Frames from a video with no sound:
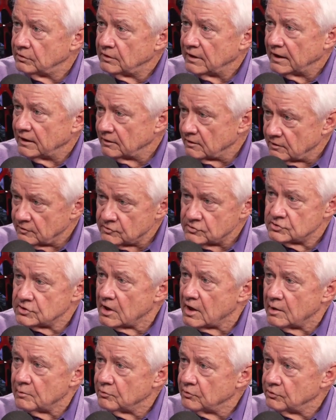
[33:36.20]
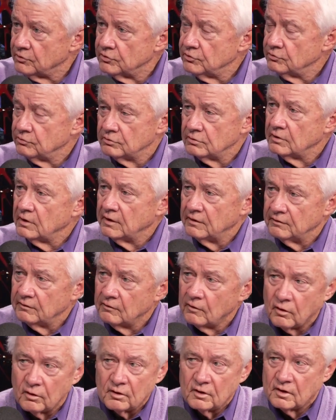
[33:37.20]
take another job or
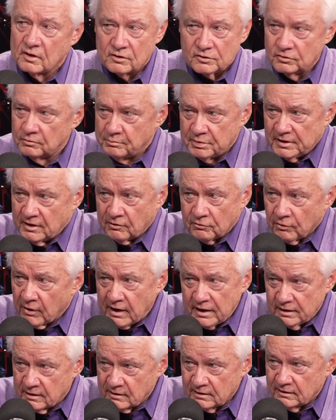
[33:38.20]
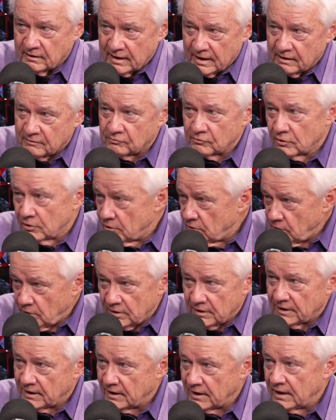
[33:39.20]
you'd be great in that
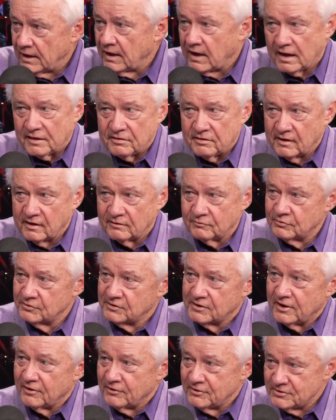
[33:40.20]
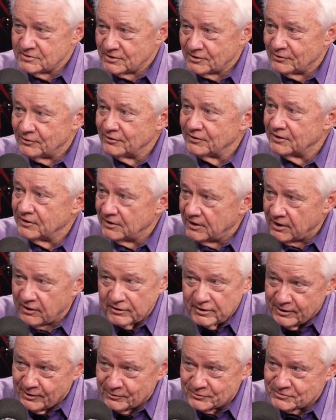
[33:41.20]
role. And I think with Gary Gerald, and
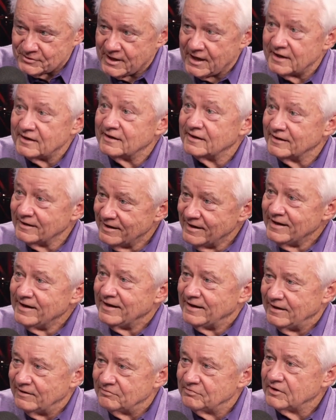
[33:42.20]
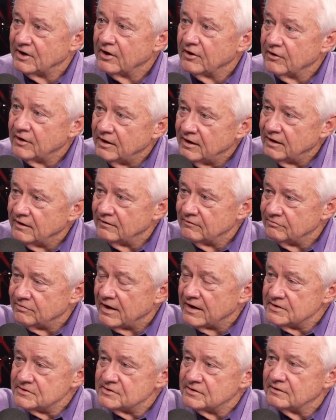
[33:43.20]
Gary knows that if Gary
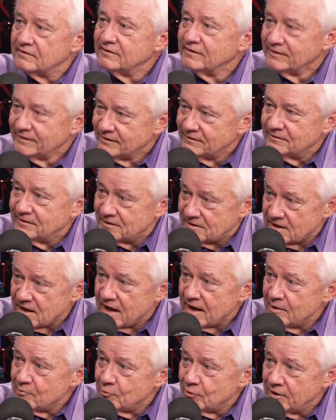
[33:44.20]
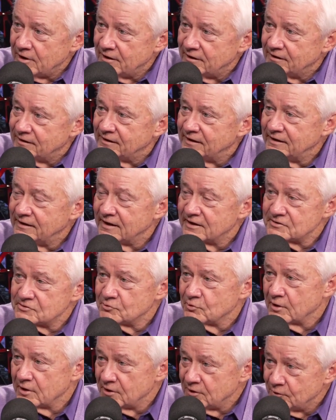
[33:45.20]
finds the time when he doesn't
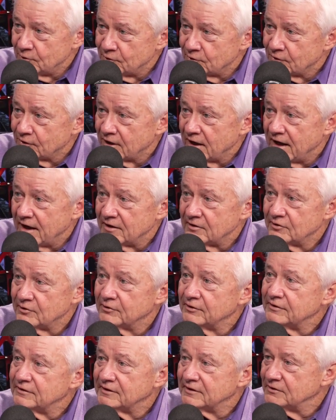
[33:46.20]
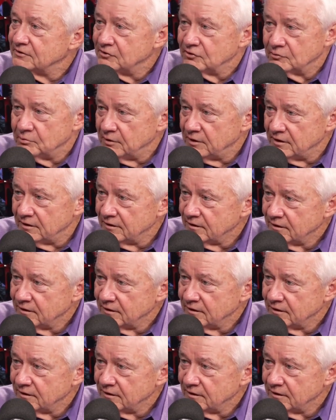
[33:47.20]
want to do it or can't do it, that you'd be